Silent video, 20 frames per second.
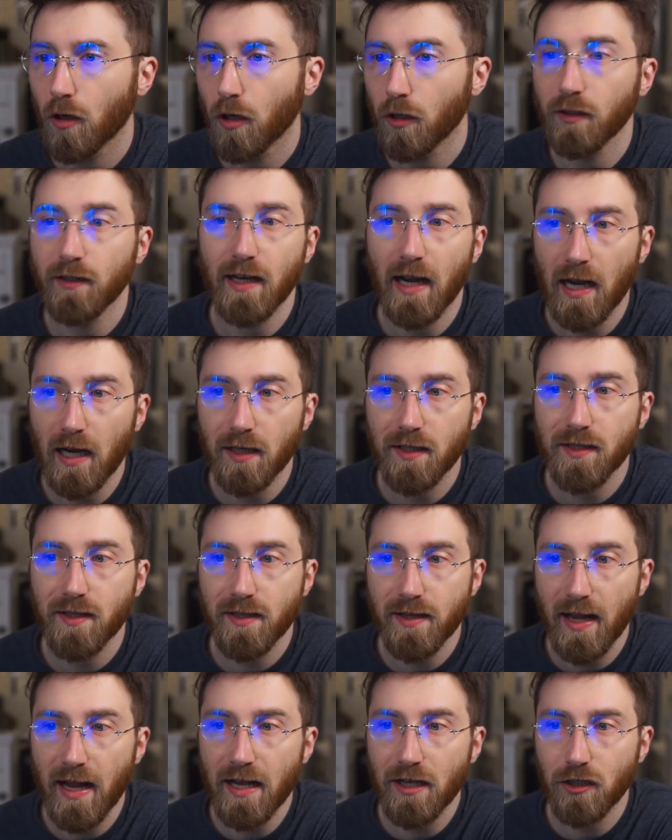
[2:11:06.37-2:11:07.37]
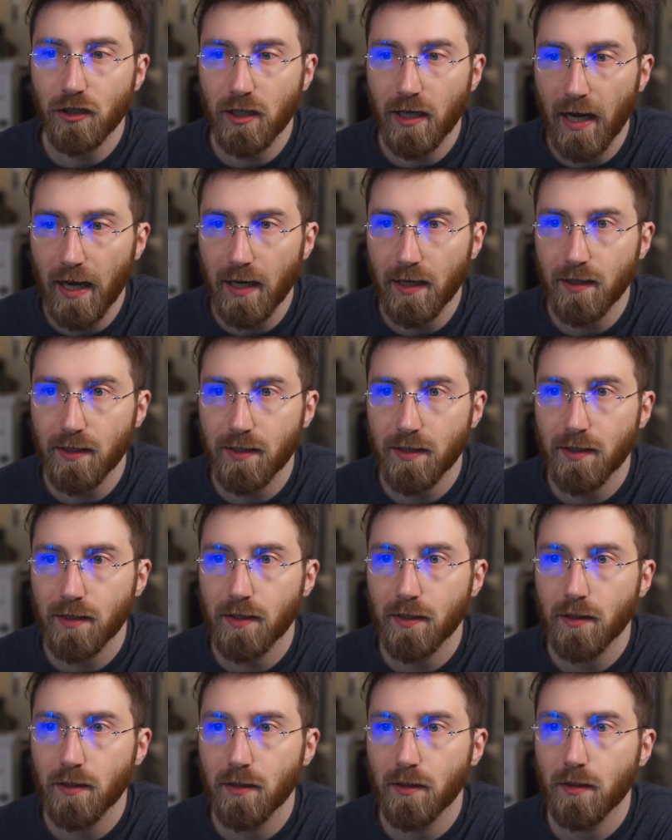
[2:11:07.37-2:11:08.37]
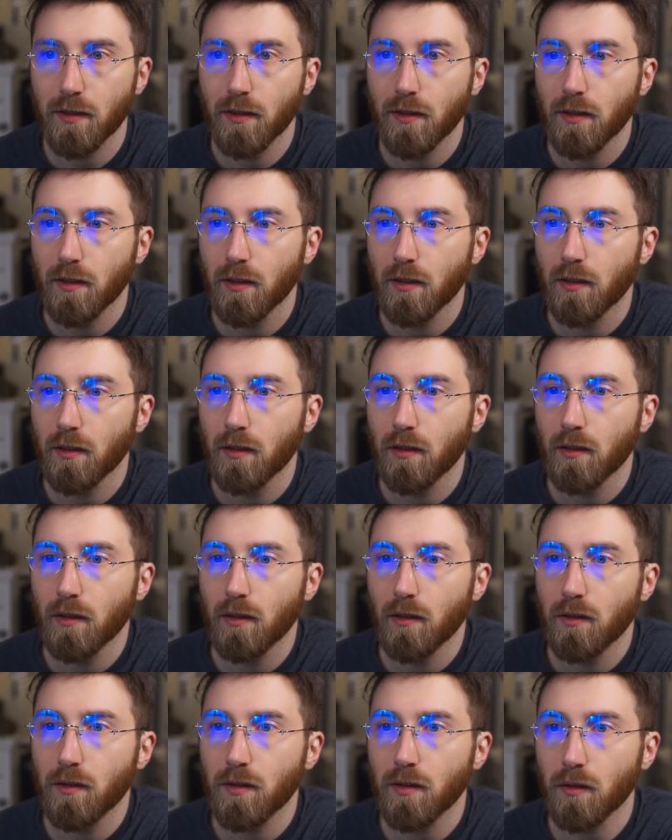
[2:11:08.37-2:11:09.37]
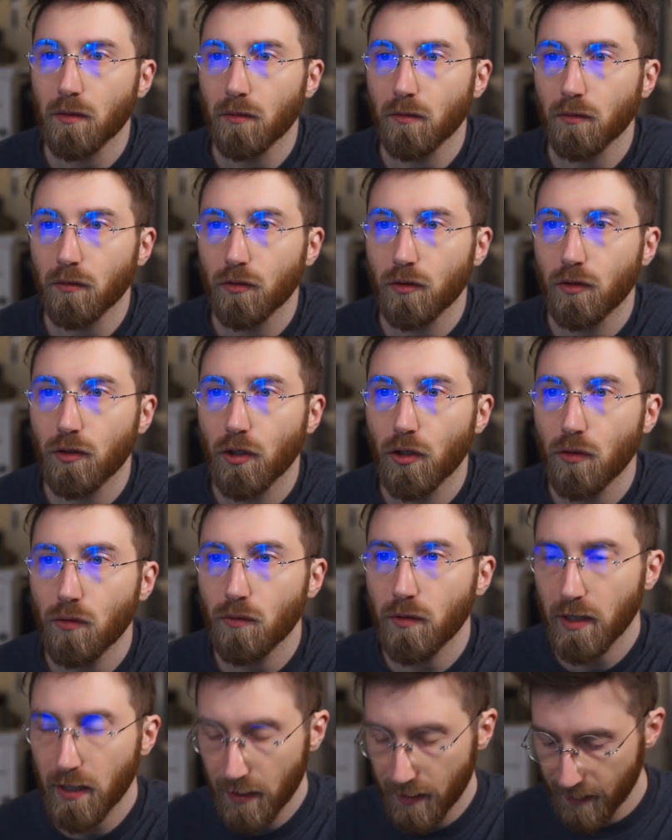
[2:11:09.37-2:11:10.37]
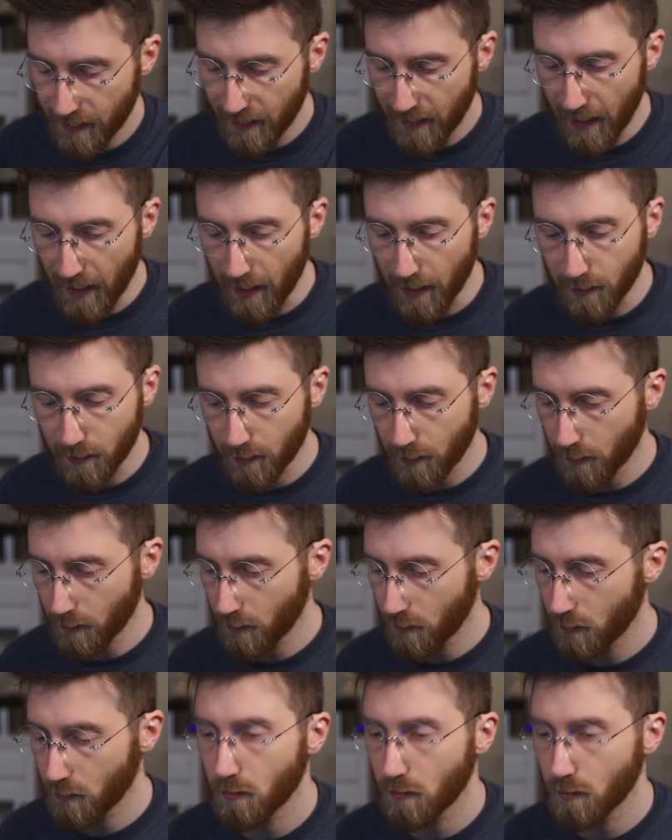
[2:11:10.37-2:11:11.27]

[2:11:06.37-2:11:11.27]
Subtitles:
our docks / gates. So 2 is a gate.